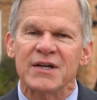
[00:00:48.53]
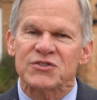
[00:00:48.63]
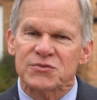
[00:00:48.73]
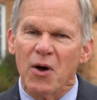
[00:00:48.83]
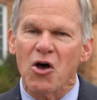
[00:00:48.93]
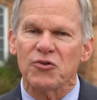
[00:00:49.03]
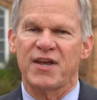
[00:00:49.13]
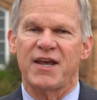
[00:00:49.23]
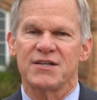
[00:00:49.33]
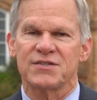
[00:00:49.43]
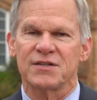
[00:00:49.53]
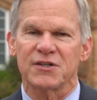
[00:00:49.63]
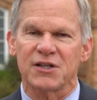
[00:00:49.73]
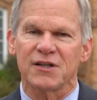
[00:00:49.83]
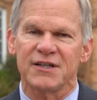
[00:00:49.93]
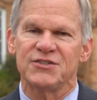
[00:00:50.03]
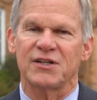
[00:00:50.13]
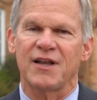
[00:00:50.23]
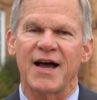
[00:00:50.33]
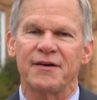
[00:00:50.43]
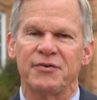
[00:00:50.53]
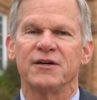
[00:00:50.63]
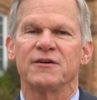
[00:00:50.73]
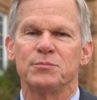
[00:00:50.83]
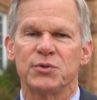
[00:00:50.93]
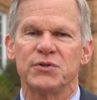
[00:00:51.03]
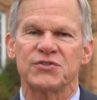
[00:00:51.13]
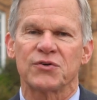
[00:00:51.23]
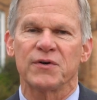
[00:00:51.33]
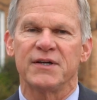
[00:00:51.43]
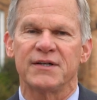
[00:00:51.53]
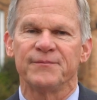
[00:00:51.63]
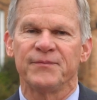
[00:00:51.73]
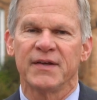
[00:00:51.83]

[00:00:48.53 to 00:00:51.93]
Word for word: small taste of the collegiate life here in Buies Creek.